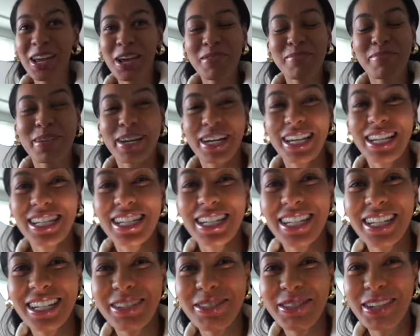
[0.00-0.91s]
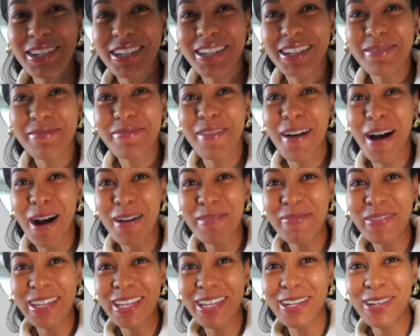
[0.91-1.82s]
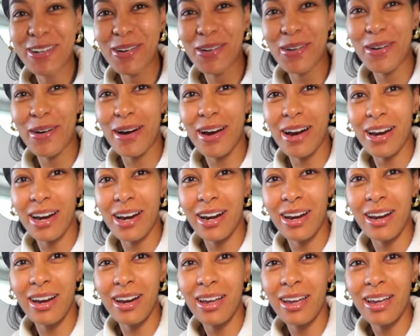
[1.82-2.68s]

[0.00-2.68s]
But is it popping or?